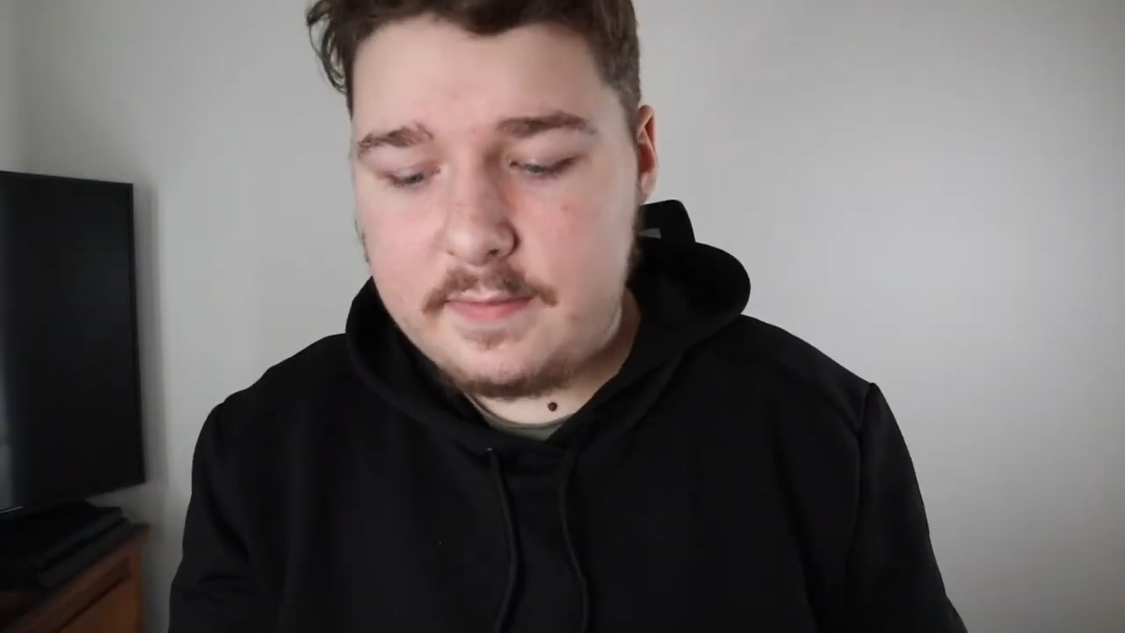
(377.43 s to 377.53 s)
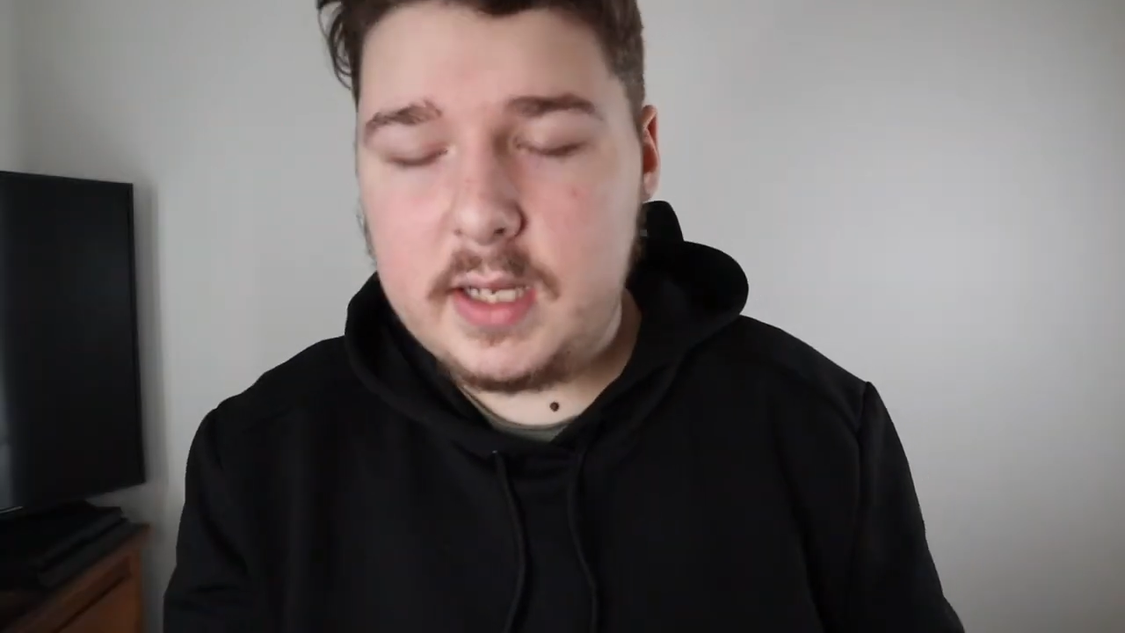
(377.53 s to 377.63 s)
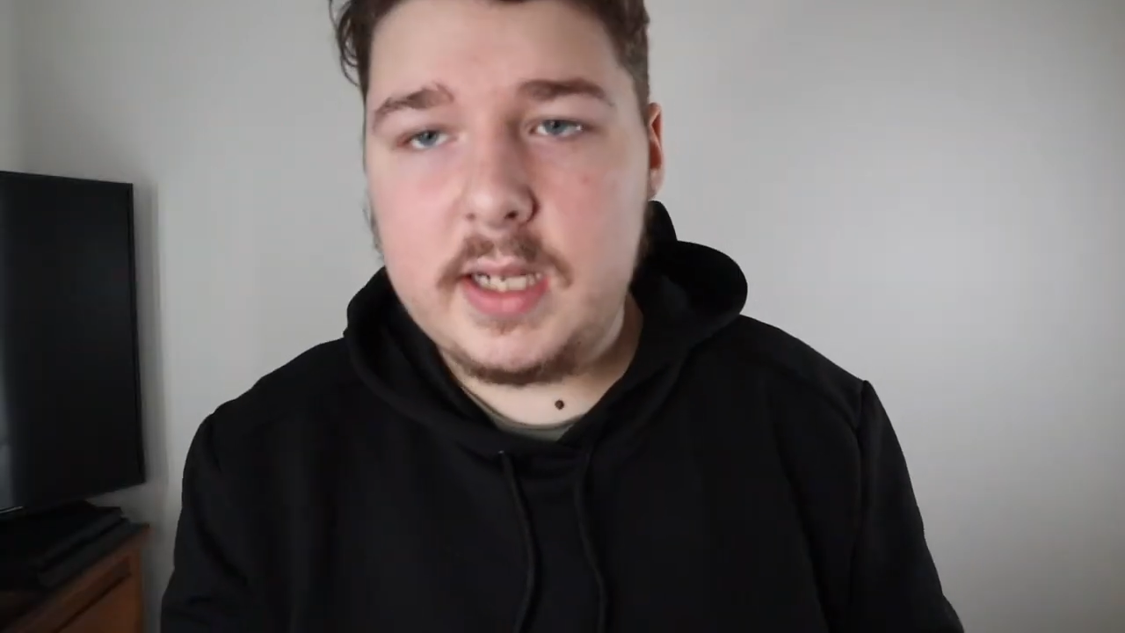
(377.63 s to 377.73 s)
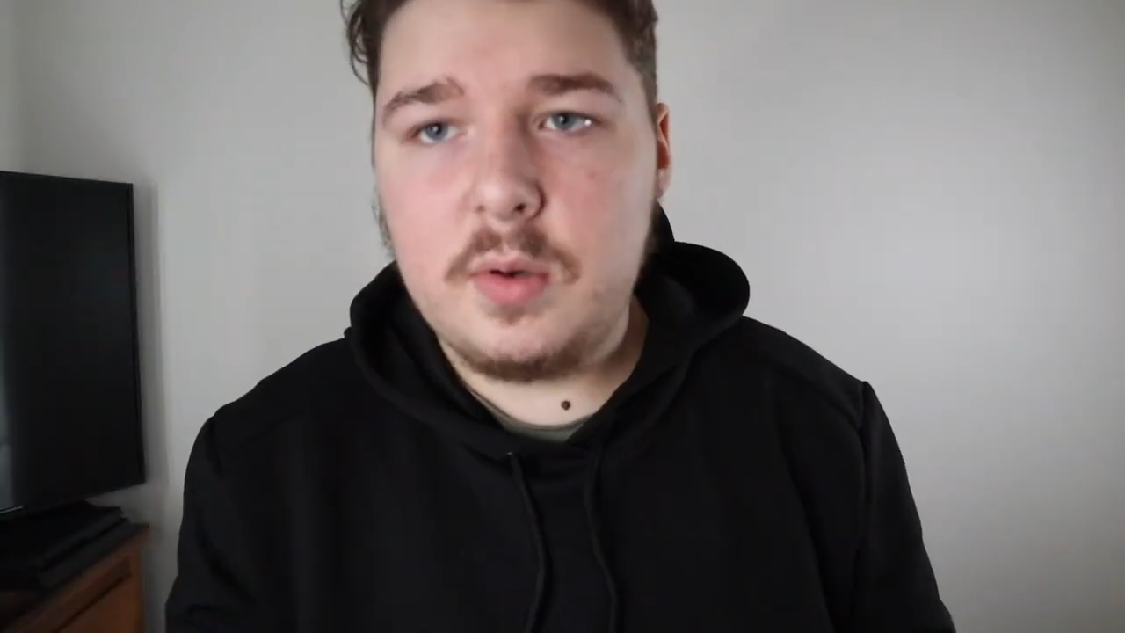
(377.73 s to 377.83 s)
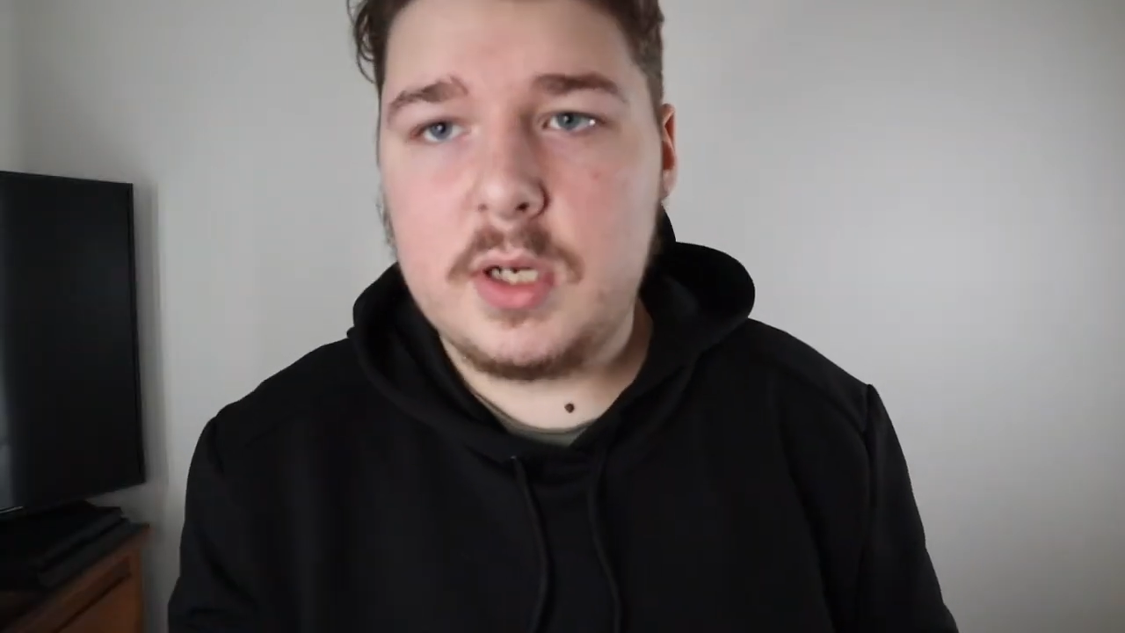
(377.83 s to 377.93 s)

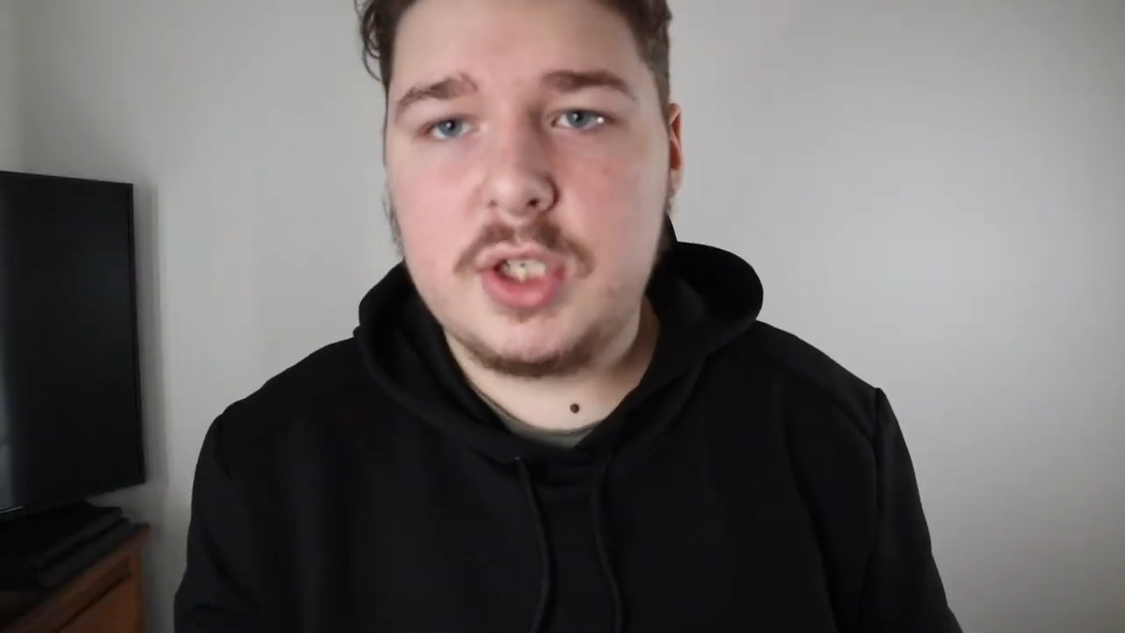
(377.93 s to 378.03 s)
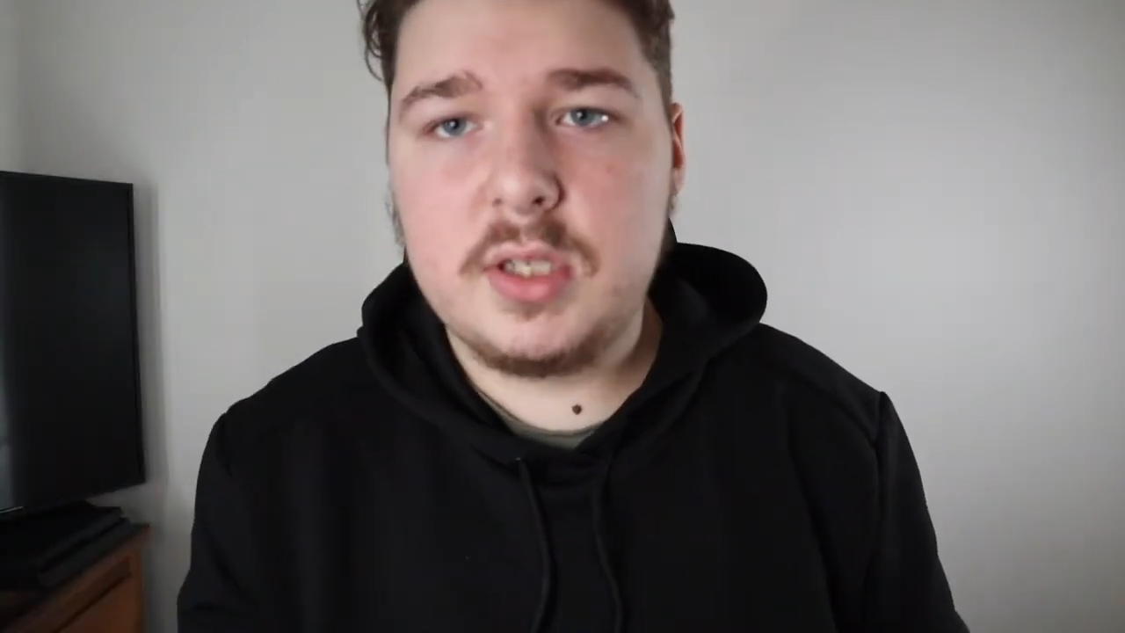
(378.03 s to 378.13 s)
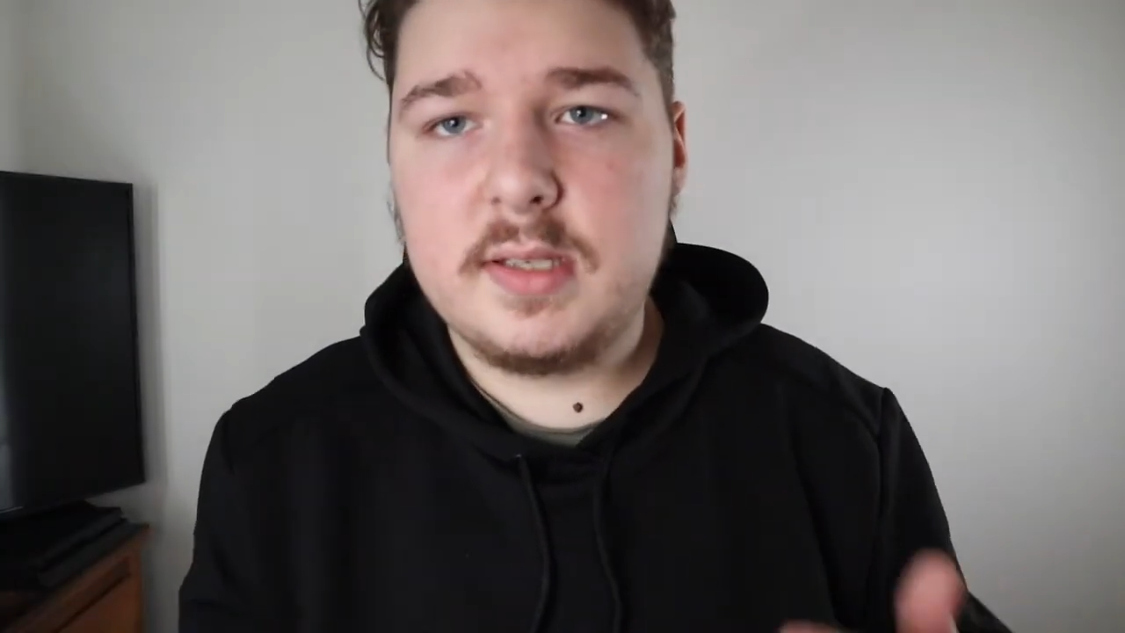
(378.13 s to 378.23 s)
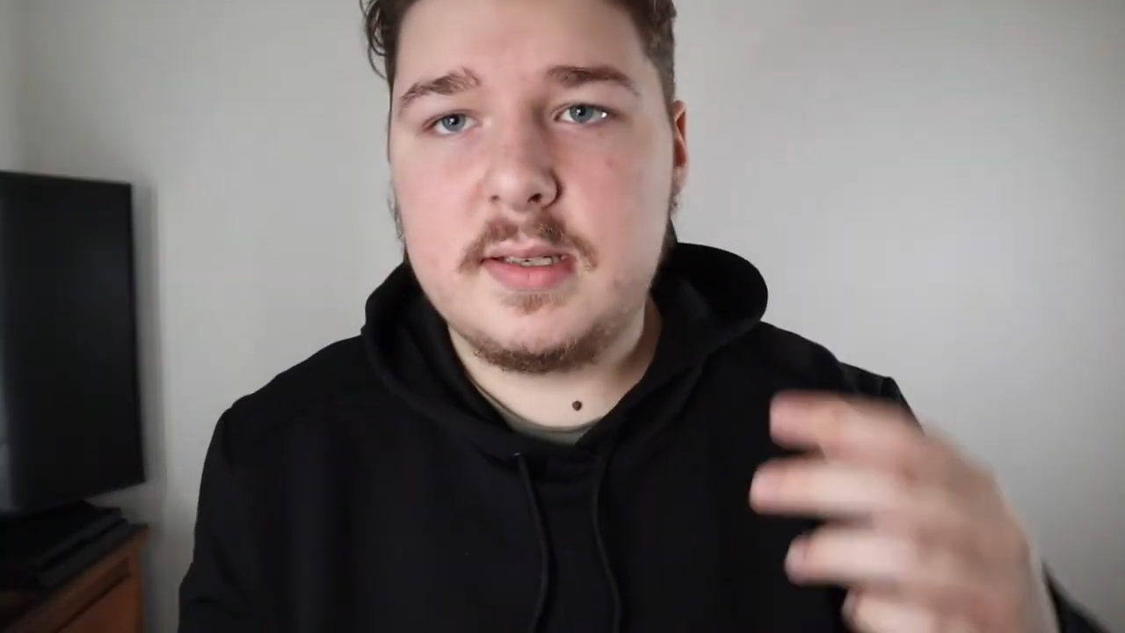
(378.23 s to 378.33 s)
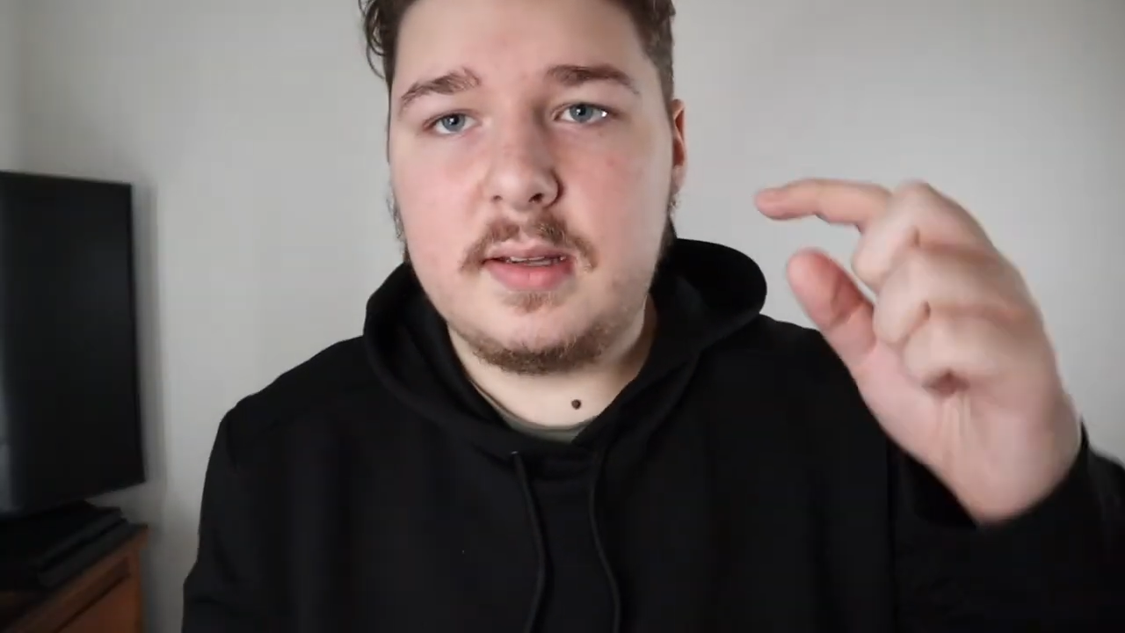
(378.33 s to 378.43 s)
any questions,